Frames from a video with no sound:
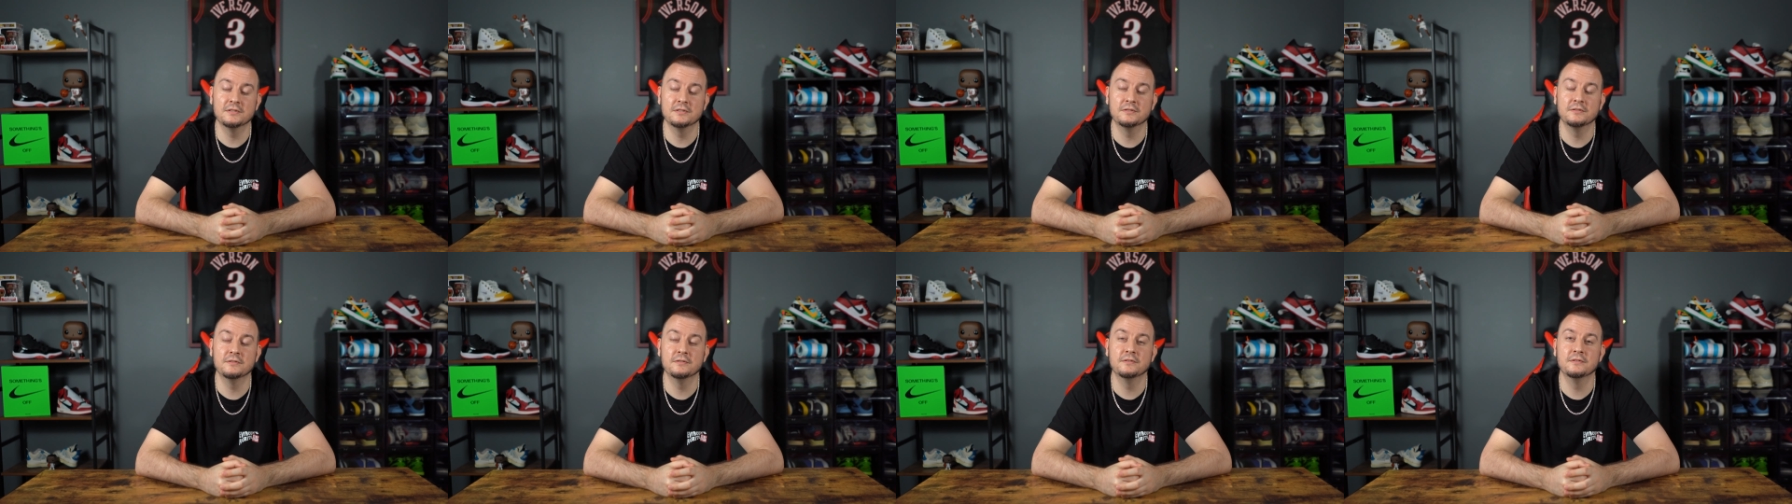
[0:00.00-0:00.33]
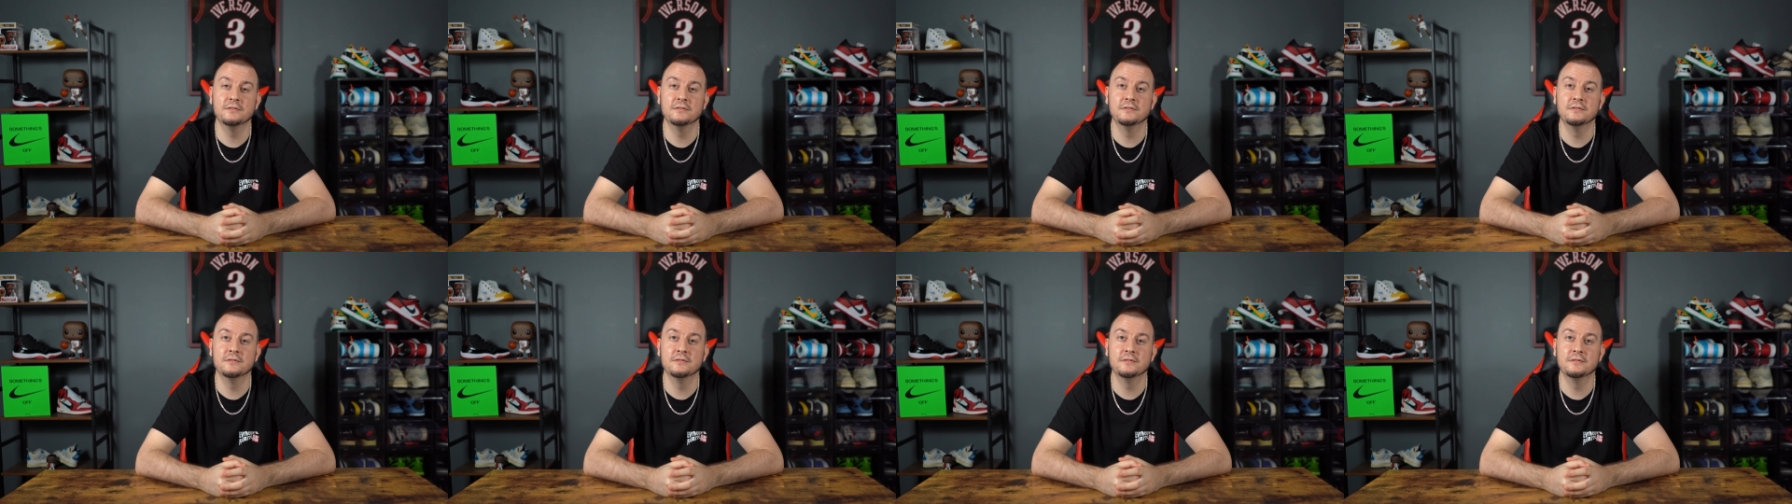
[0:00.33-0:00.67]
Why
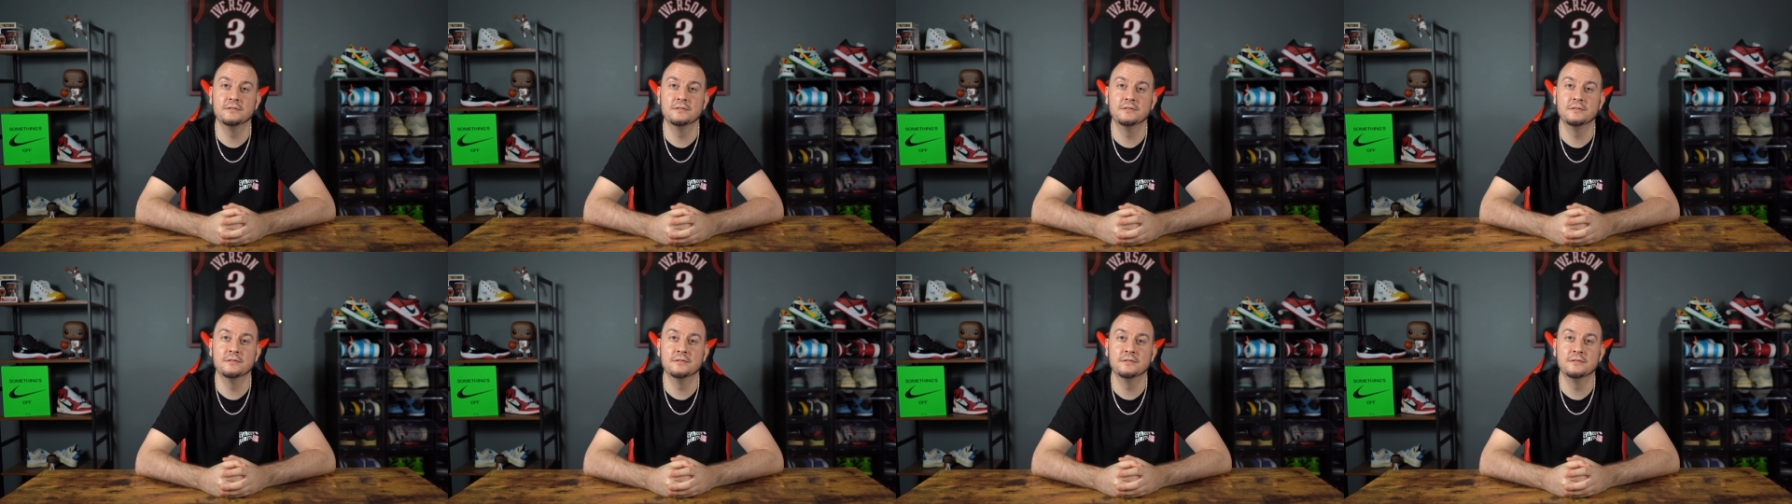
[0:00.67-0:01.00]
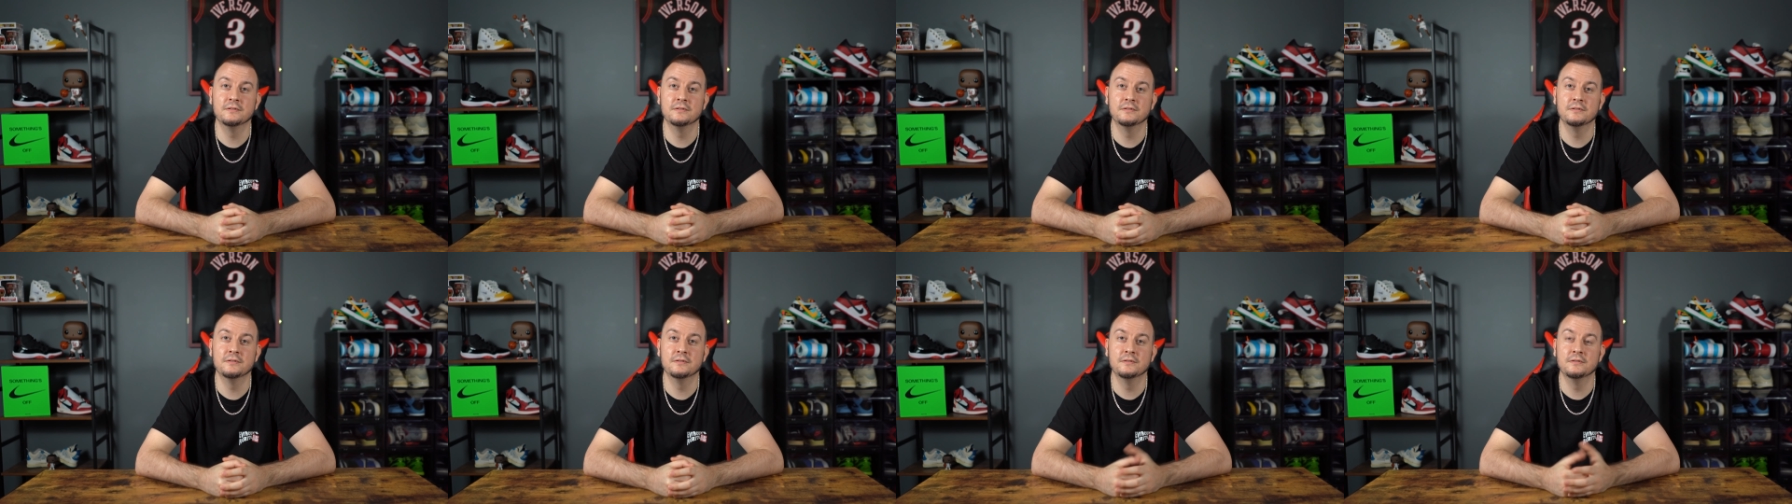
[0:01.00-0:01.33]
doesn't everyone do it?
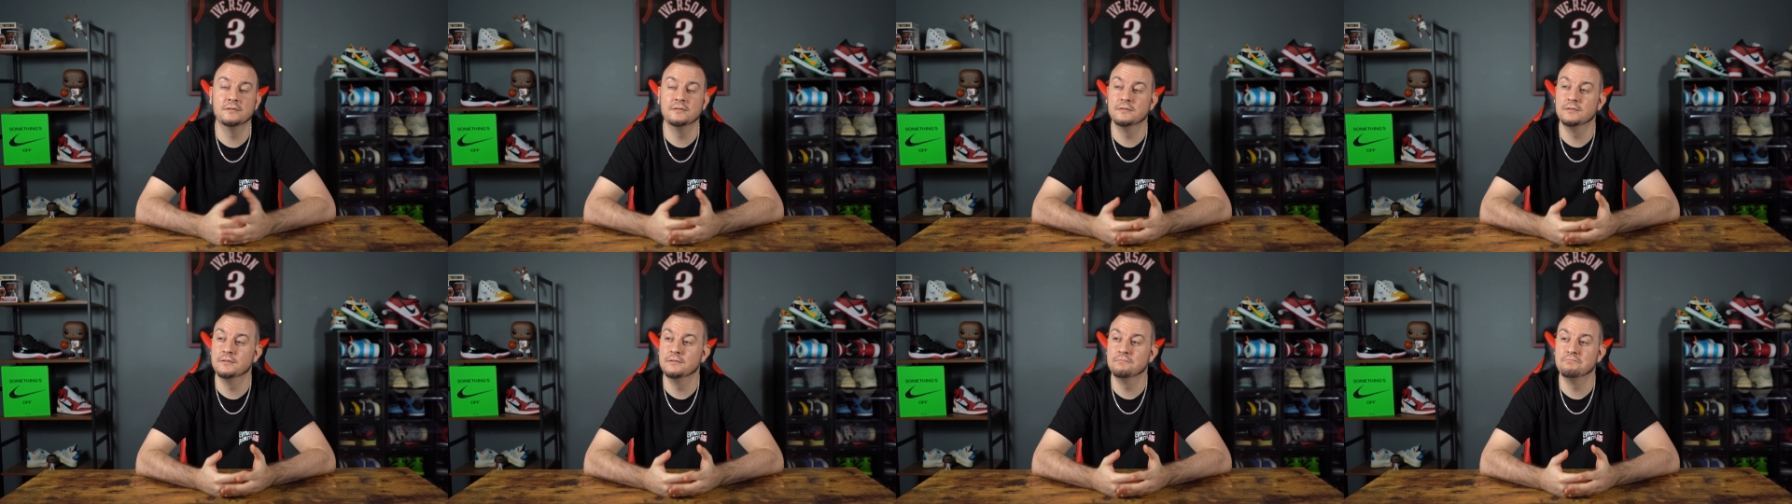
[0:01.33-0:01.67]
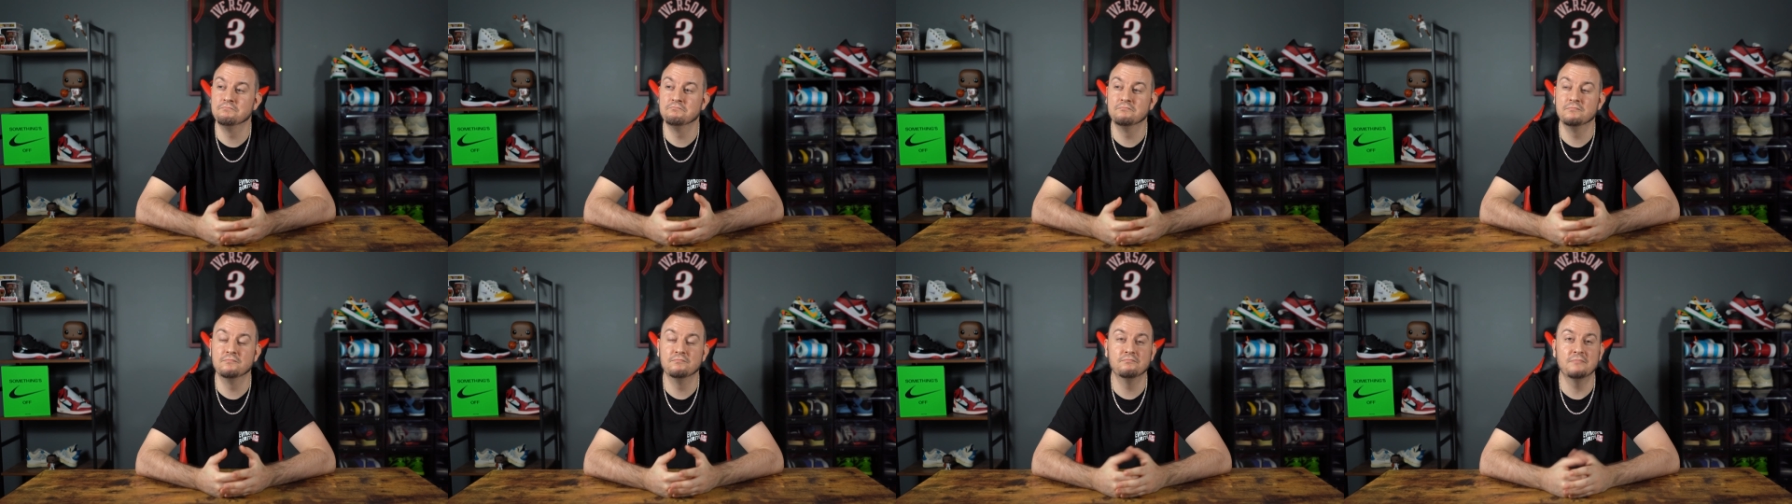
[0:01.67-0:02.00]

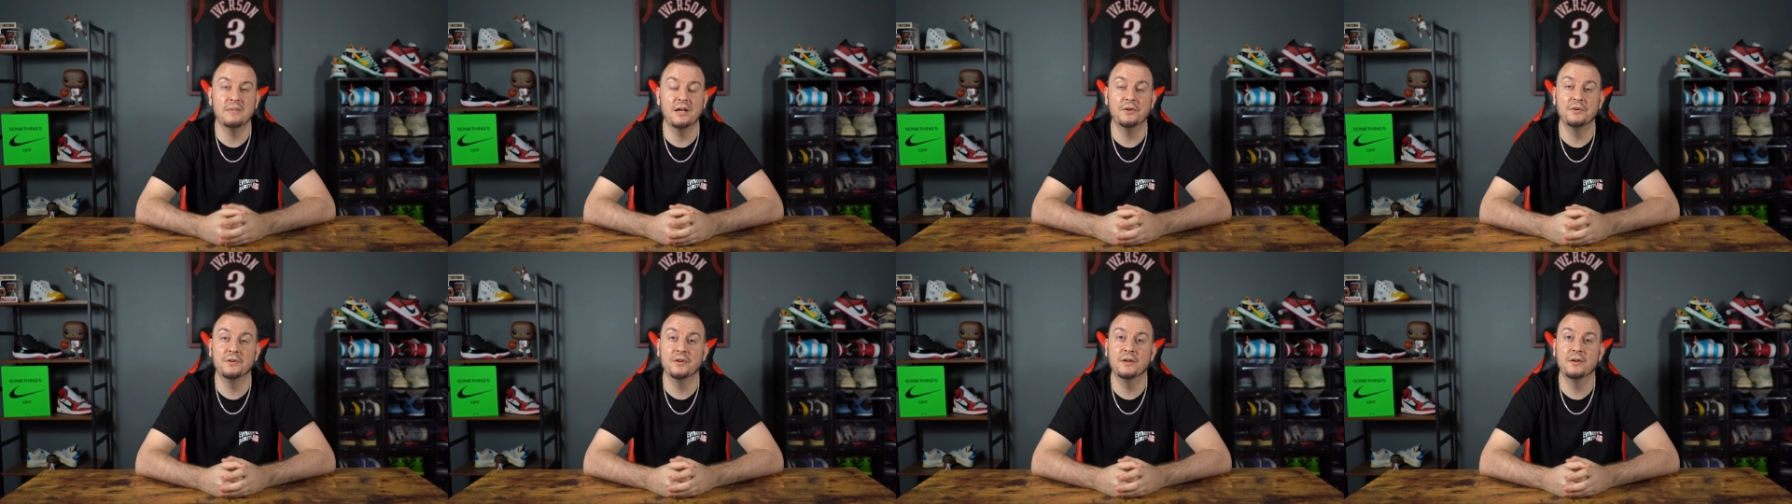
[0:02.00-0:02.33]
I don't